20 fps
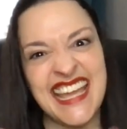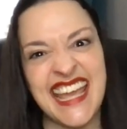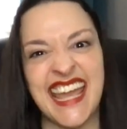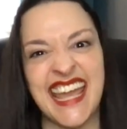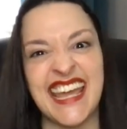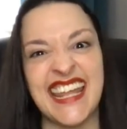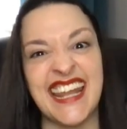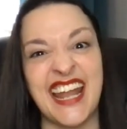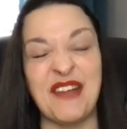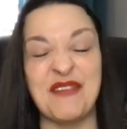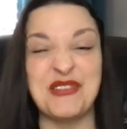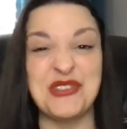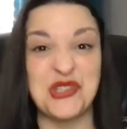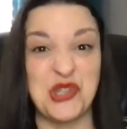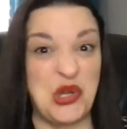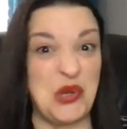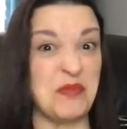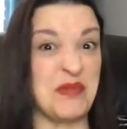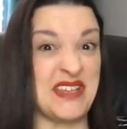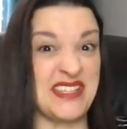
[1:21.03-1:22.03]
And I was
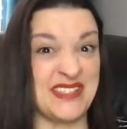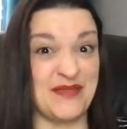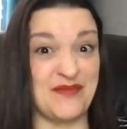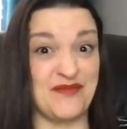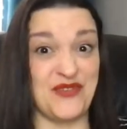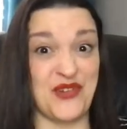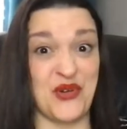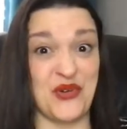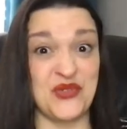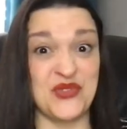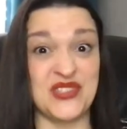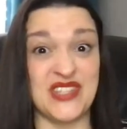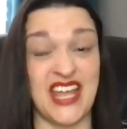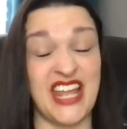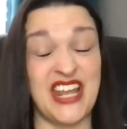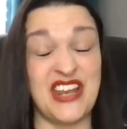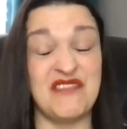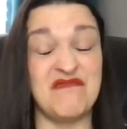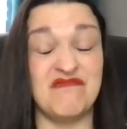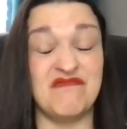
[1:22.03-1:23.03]
told by some folks
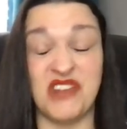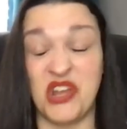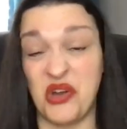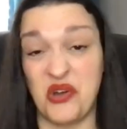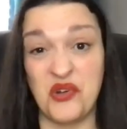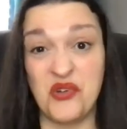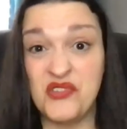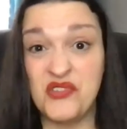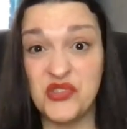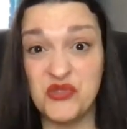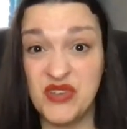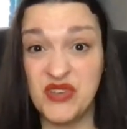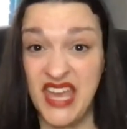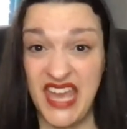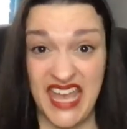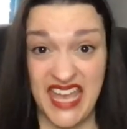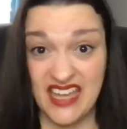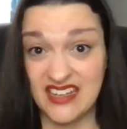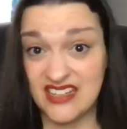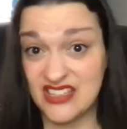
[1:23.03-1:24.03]
that, no, you
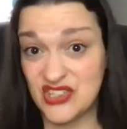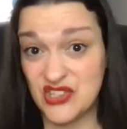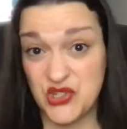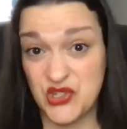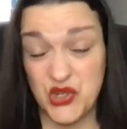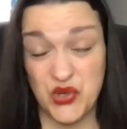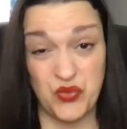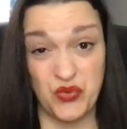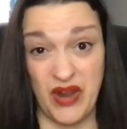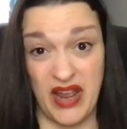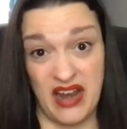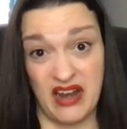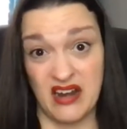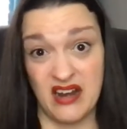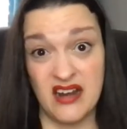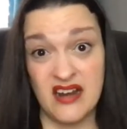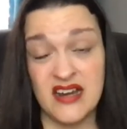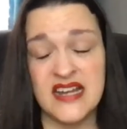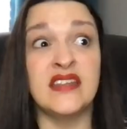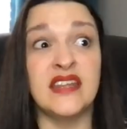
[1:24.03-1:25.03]
can't. It's too
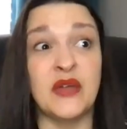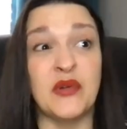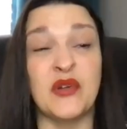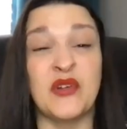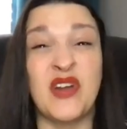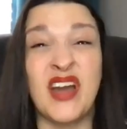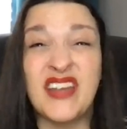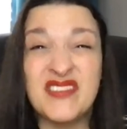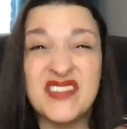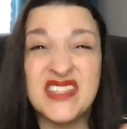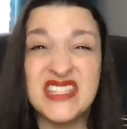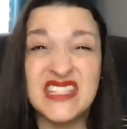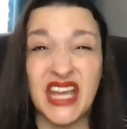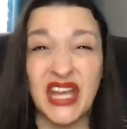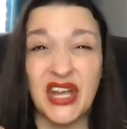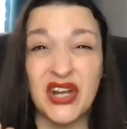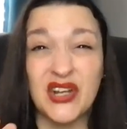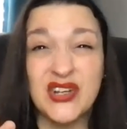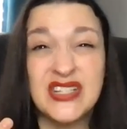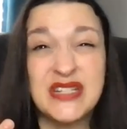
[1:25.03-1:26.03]
rare. They were kind of
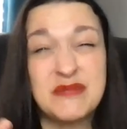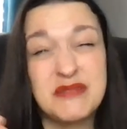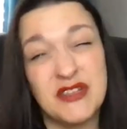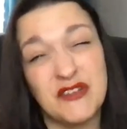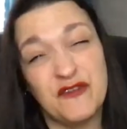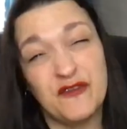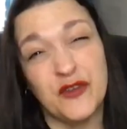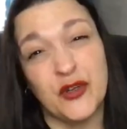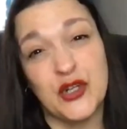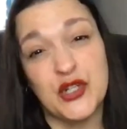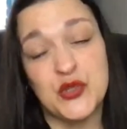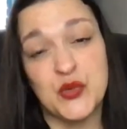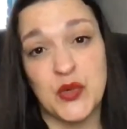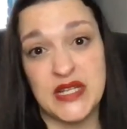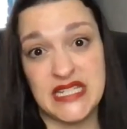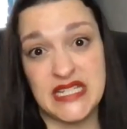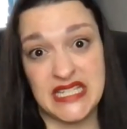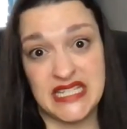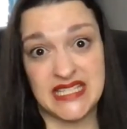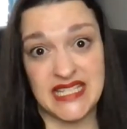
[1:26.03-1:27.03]
scared to be the first
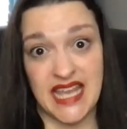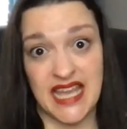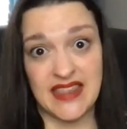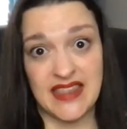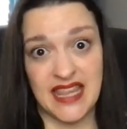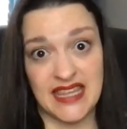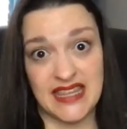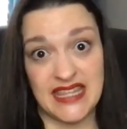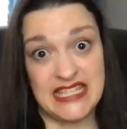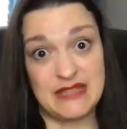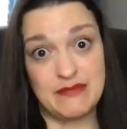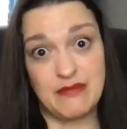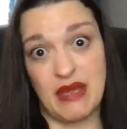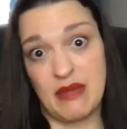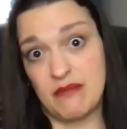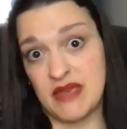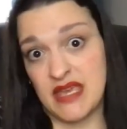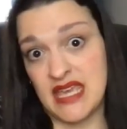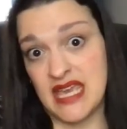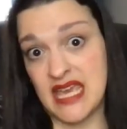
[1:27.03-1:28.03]
one to say that this
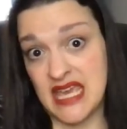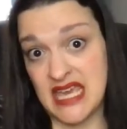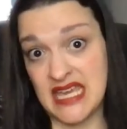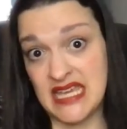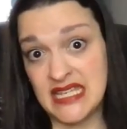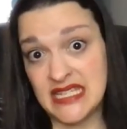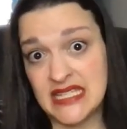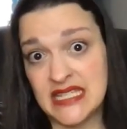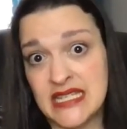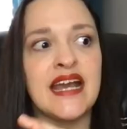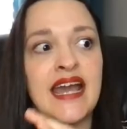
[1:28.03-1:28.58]
might be it.